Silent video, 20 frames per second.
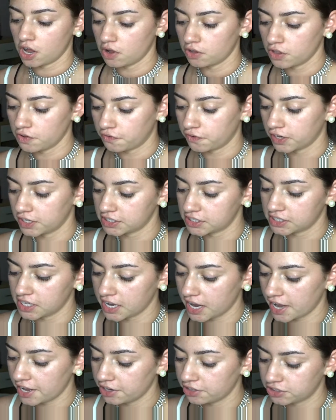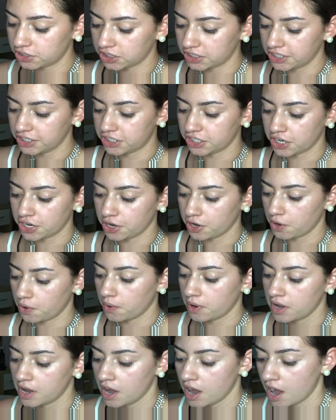So the first thing I usually do
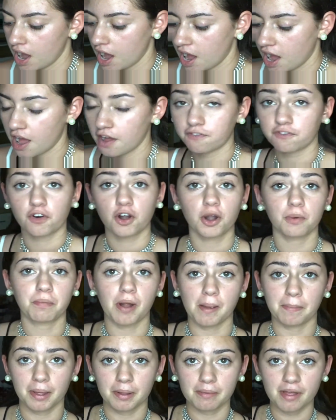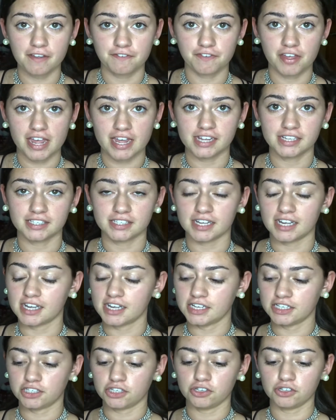for prepping my face
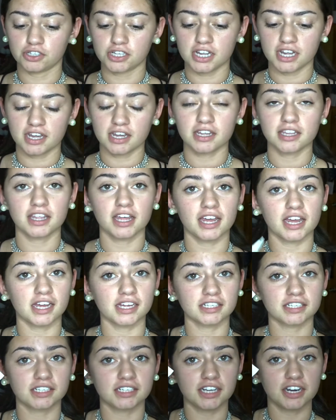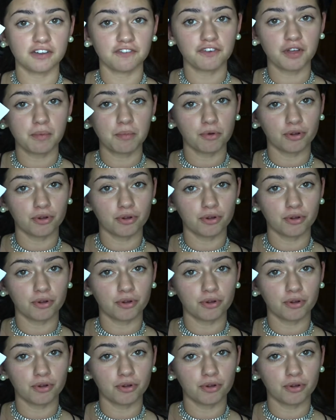is using the Cetaphil